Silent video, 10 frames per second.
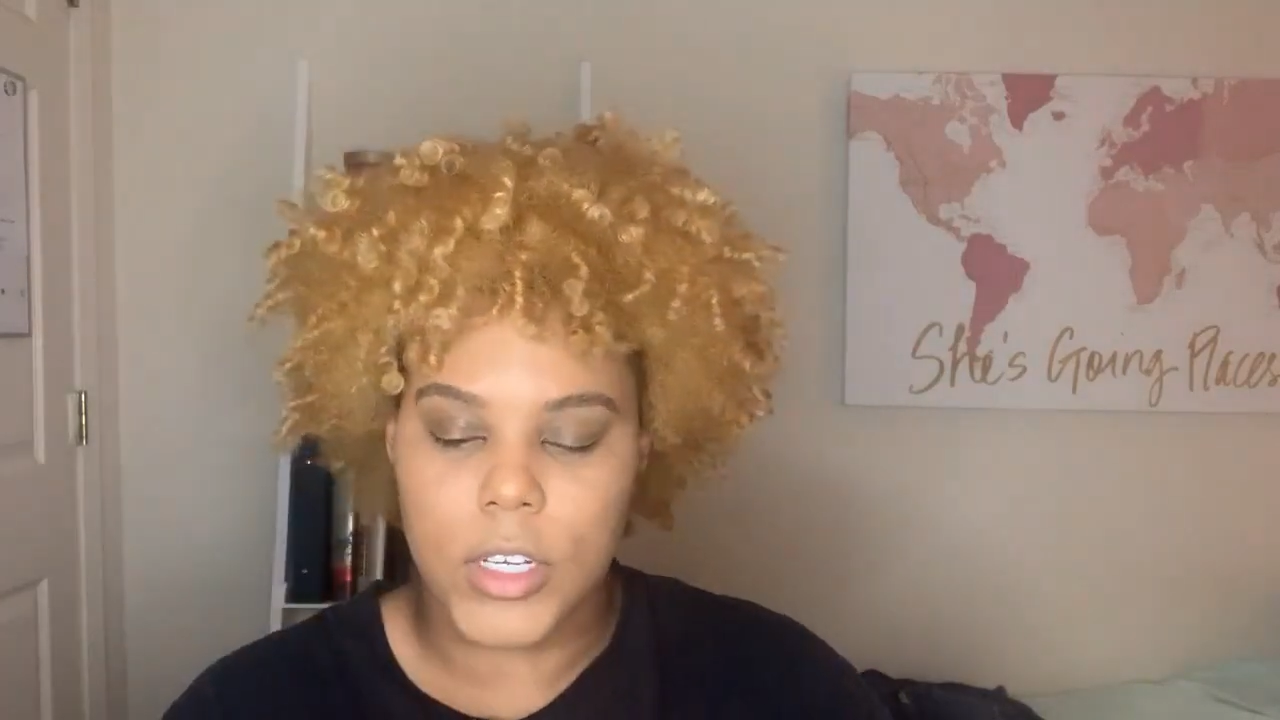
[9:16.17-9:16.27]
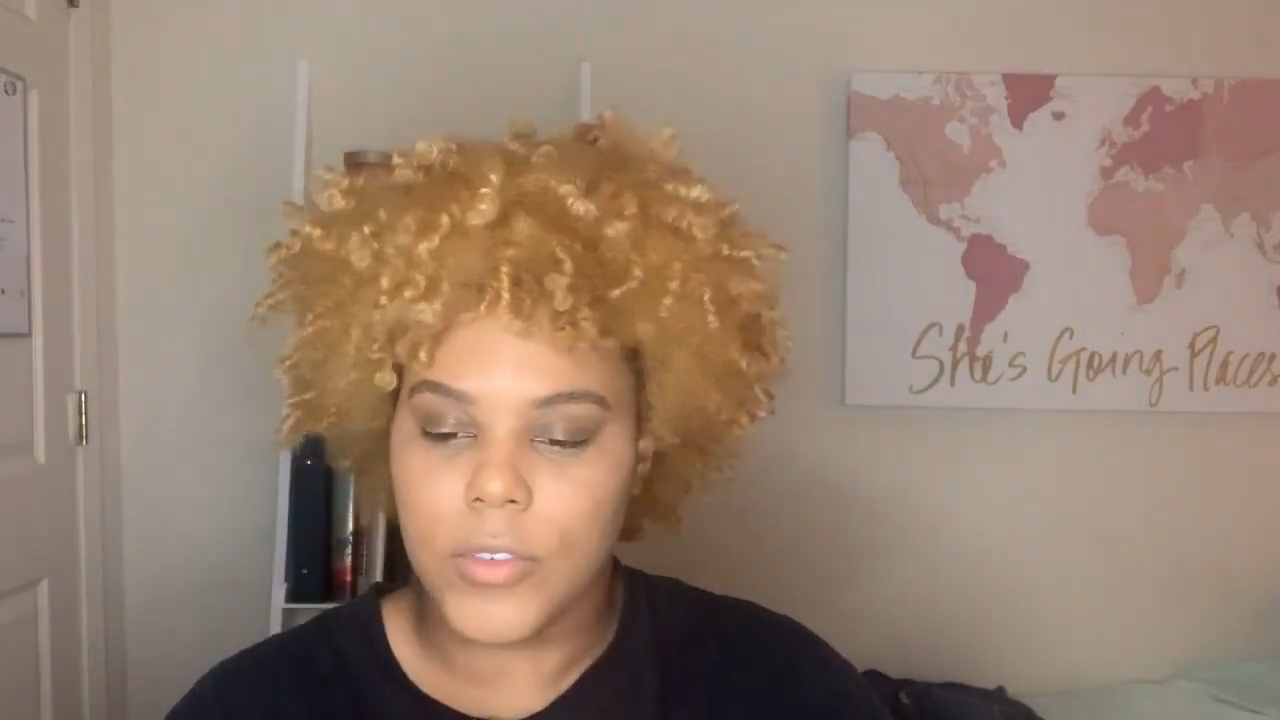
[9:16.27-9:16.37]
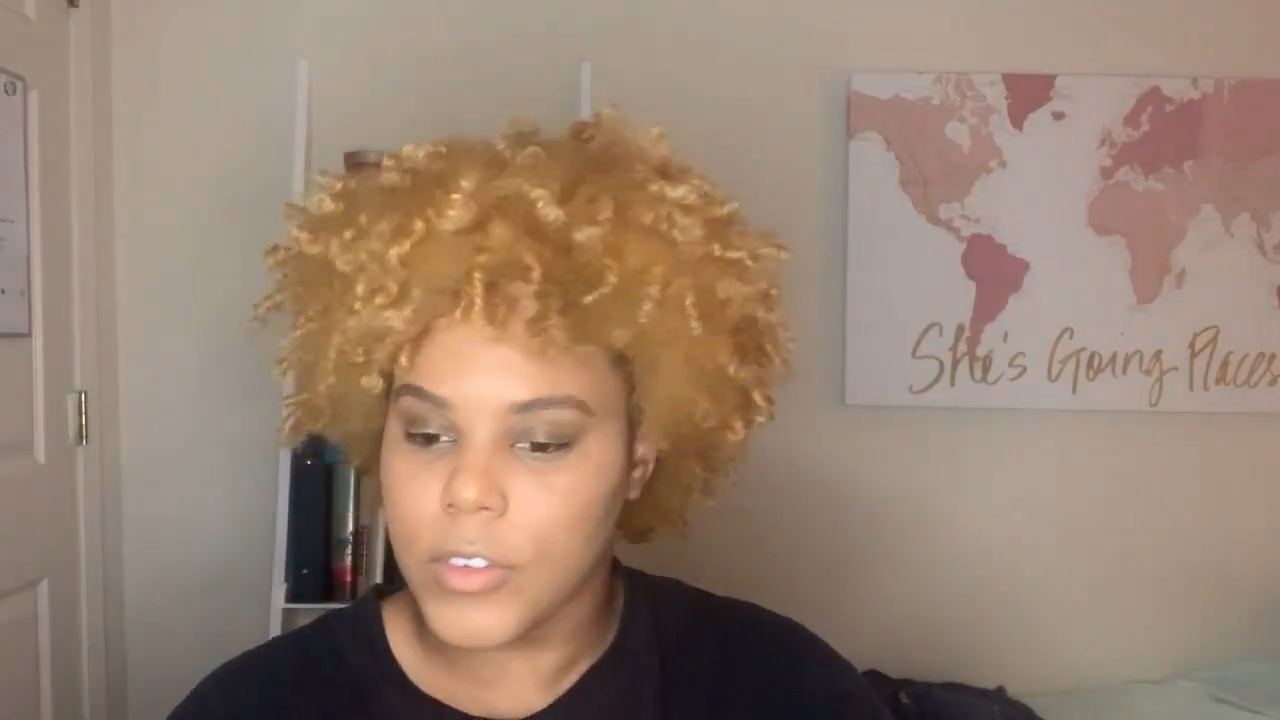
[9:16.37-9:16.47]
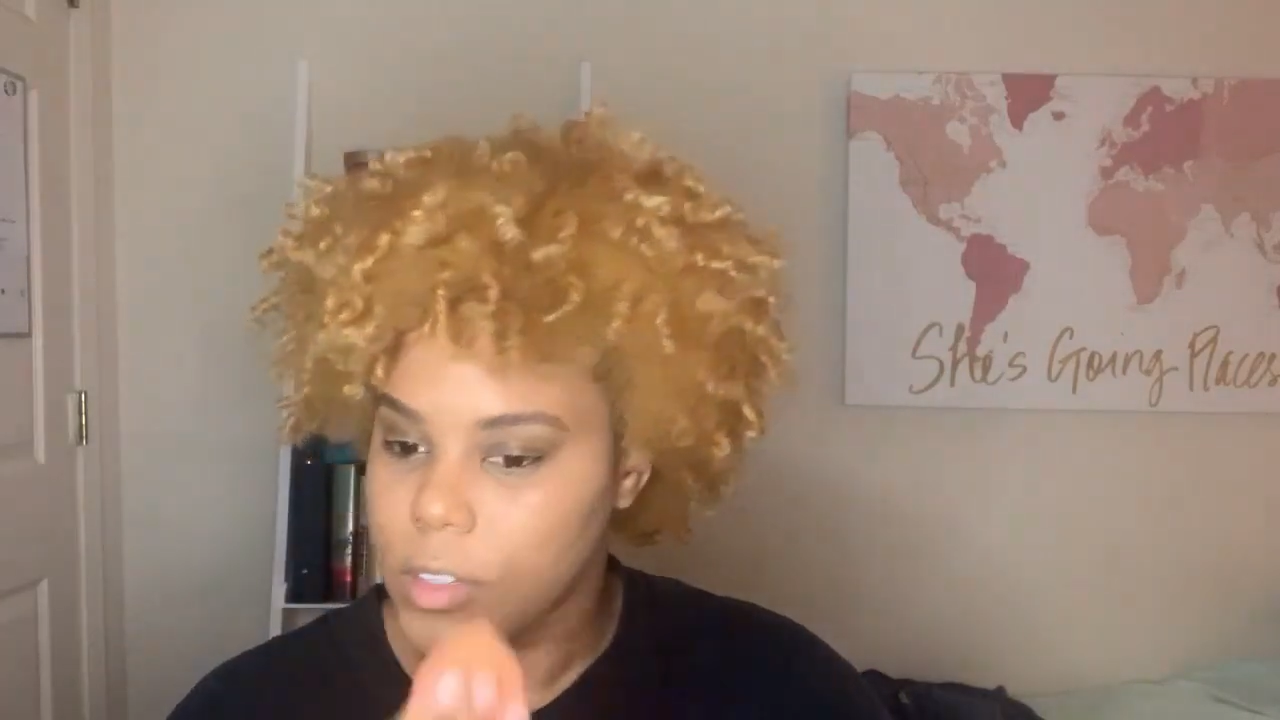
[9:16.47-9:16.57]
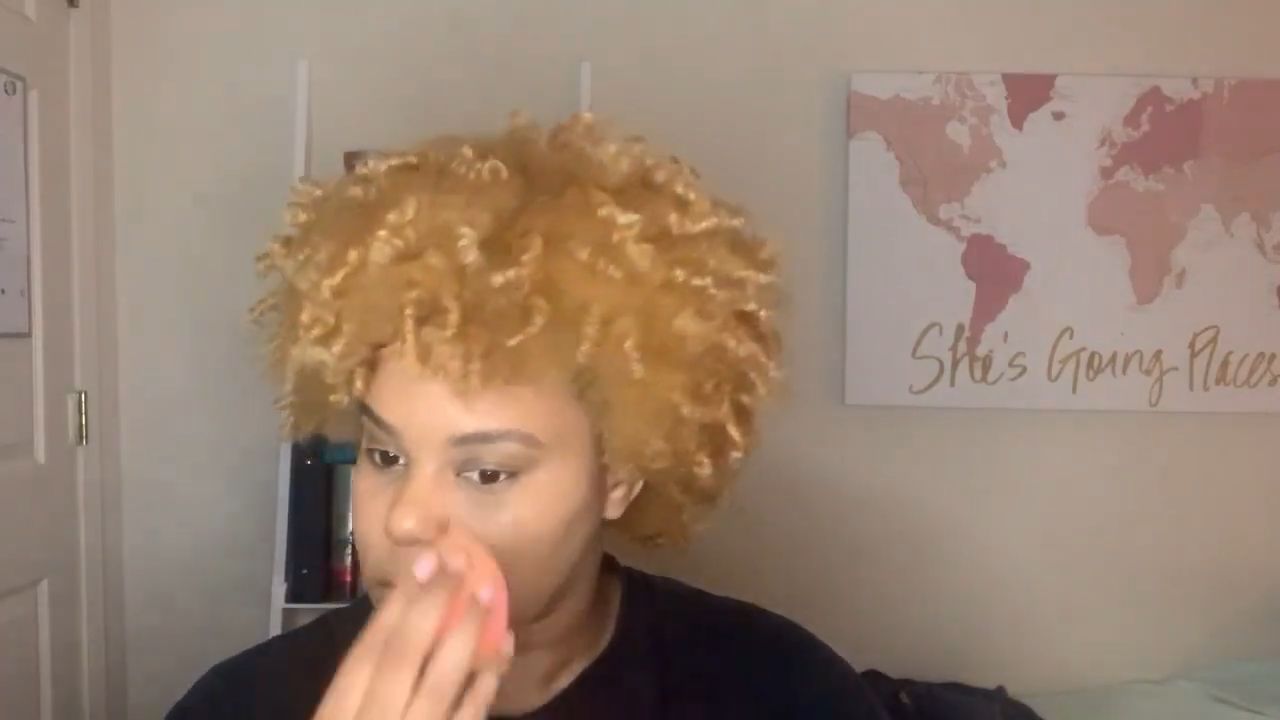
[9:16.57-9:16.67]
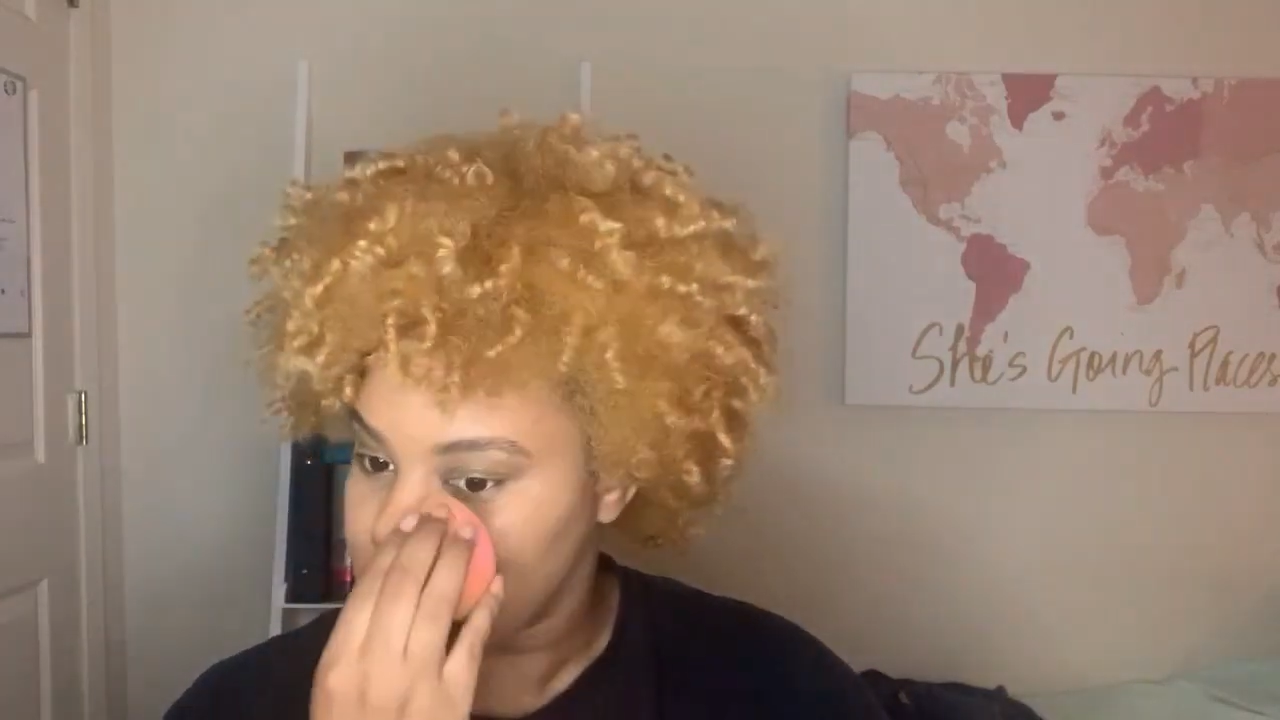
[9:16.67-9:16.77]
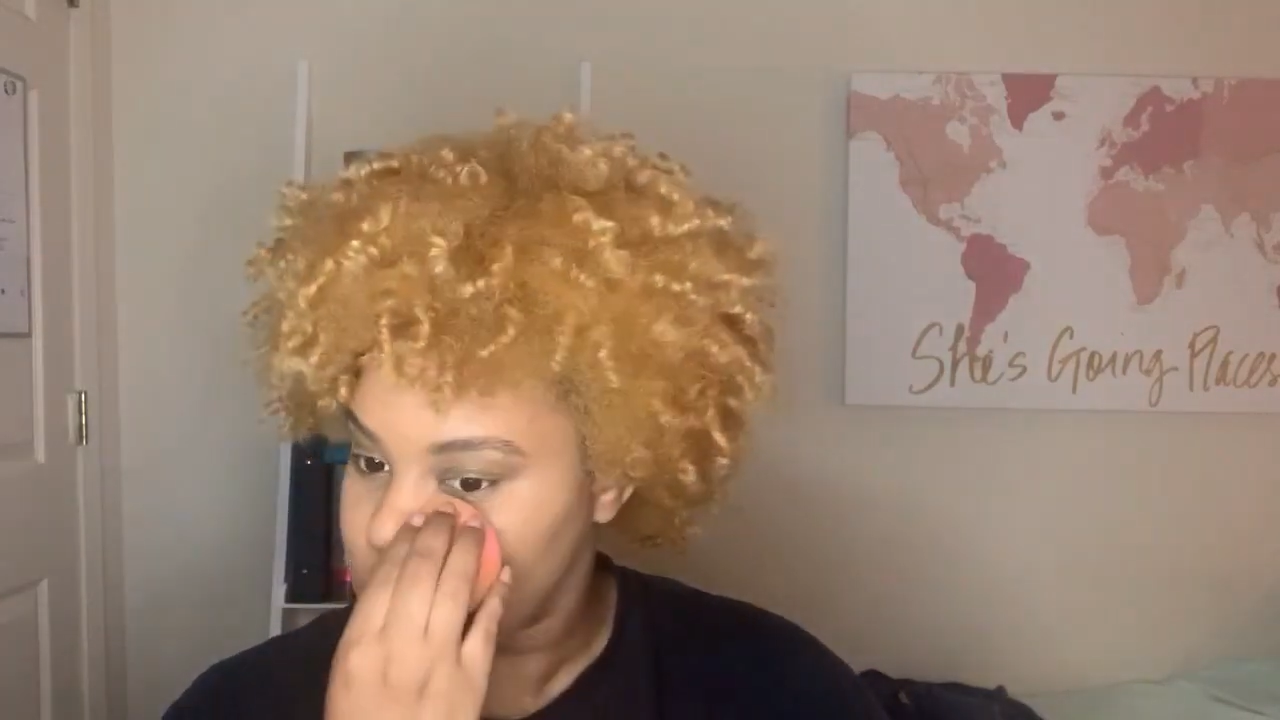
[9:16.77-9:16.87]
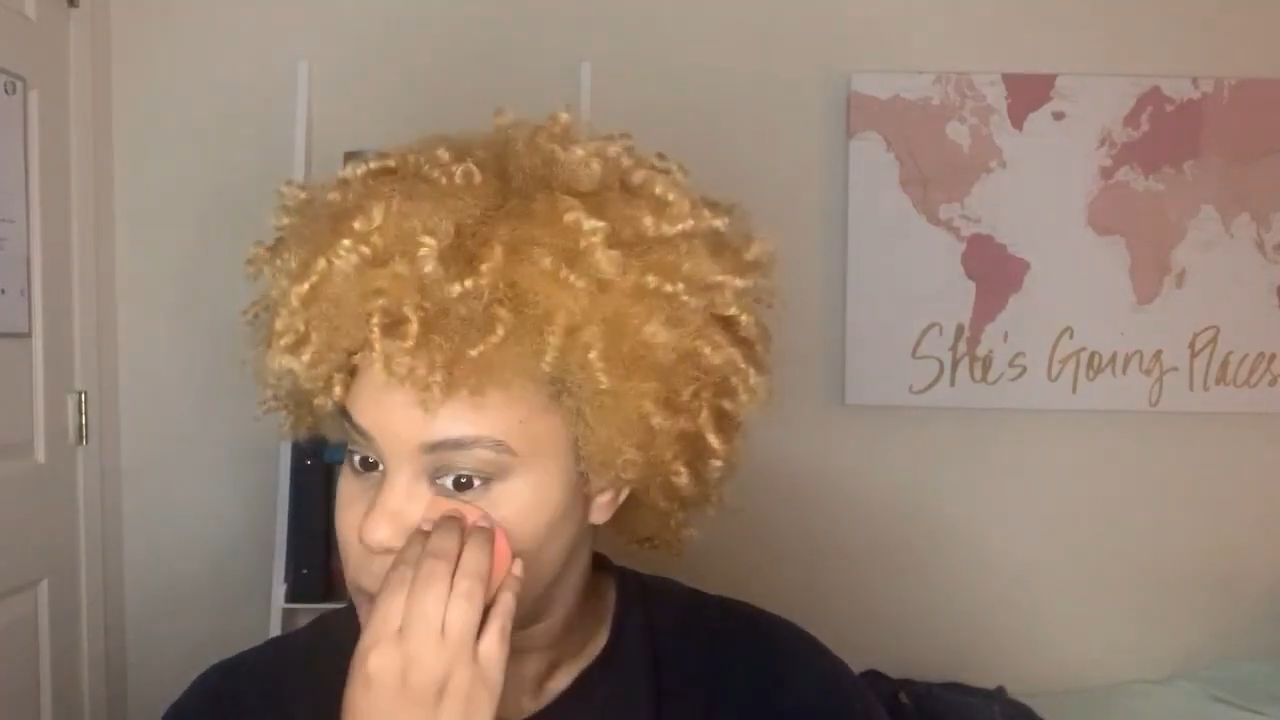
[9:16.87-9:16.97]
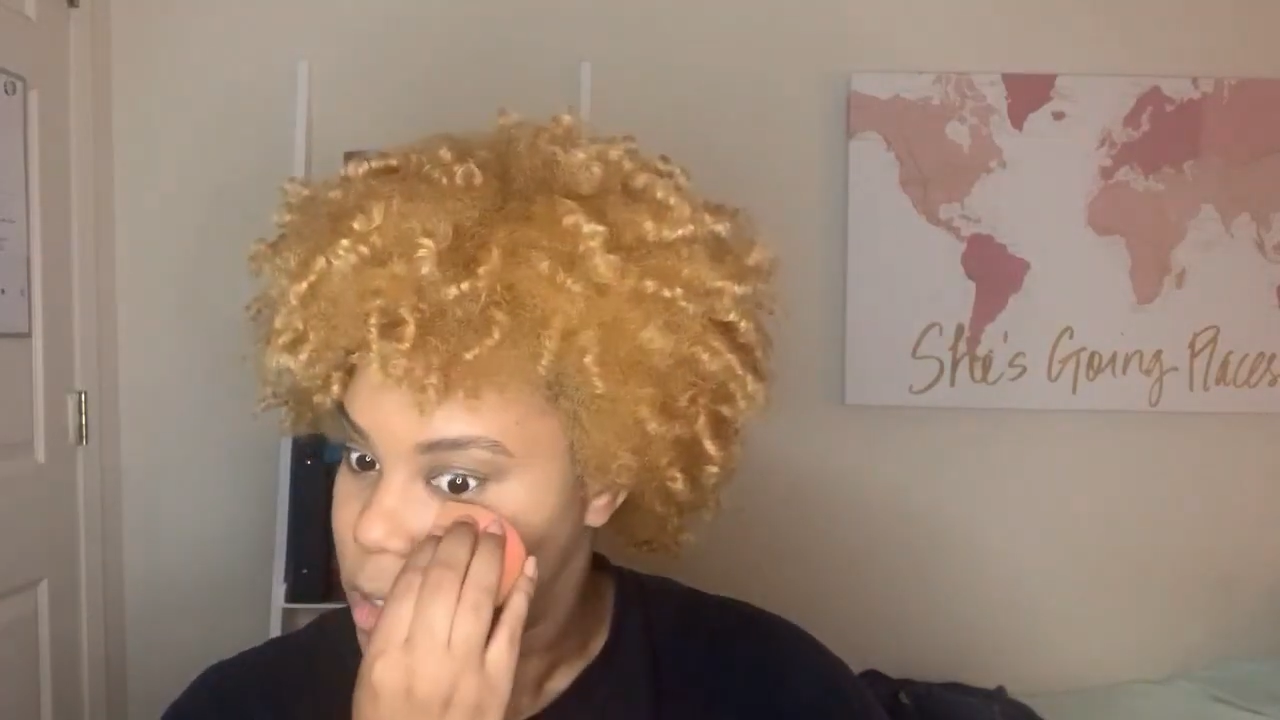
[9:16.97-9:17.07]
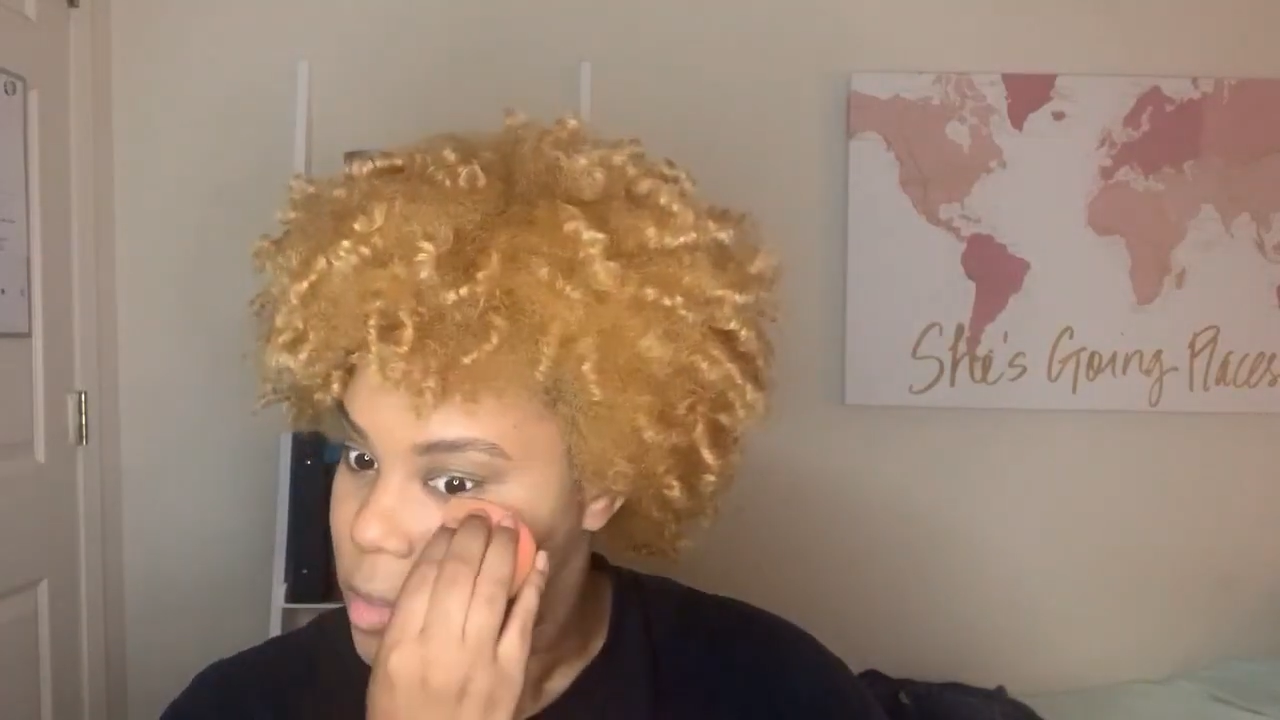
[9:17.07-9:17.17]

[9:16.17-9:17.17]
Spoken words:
everything